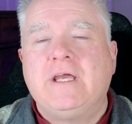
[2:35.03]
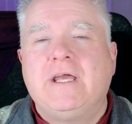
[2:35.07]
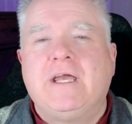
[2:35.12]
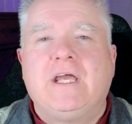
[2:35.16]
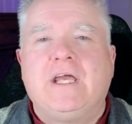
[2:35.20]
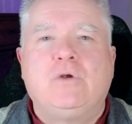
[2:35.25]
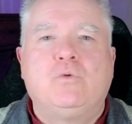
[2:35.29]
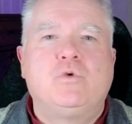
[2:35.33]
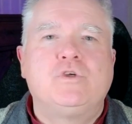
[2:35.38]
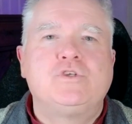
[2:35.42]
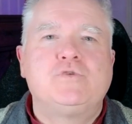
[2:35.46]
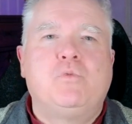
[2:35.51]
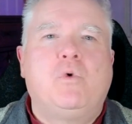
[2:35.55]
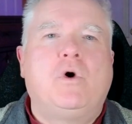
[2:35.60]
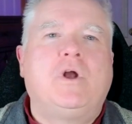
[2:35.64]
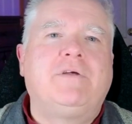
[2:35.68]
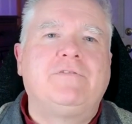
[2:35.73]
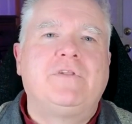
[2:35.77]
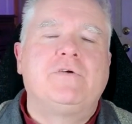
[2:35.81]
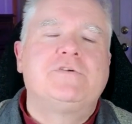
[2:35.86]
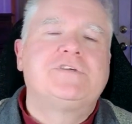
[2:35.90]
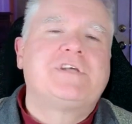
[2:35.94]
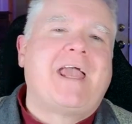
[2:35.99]
it was one
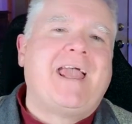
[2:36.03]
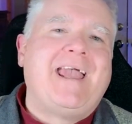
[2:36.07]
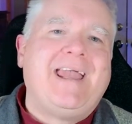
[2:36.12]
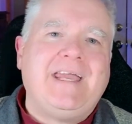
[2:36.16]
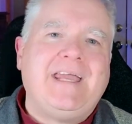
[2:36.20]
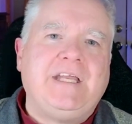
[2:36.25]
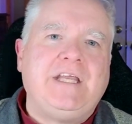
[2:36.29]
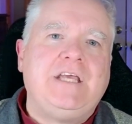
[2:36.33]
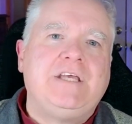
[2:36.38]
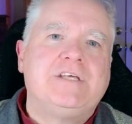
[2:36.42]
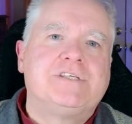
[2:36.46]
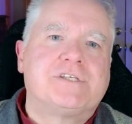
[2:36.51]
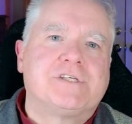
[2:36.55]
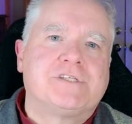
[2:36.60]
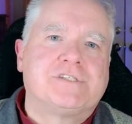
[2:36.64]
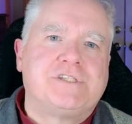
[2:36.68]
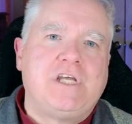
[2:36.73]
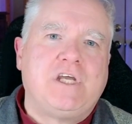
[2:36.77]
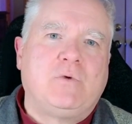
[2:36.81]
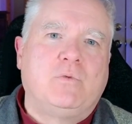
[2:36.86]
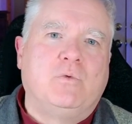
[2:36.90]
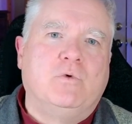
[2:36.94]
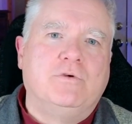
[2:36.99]
of those 80s
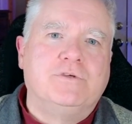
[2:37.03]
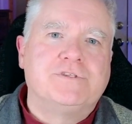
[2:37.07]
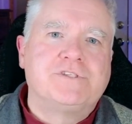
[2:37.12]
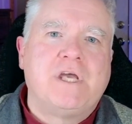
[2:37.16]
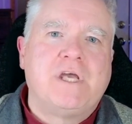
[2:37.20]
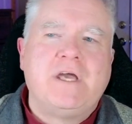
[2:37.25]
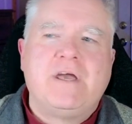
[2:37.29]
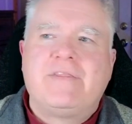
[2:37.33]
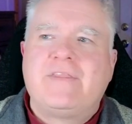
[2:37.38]
sequels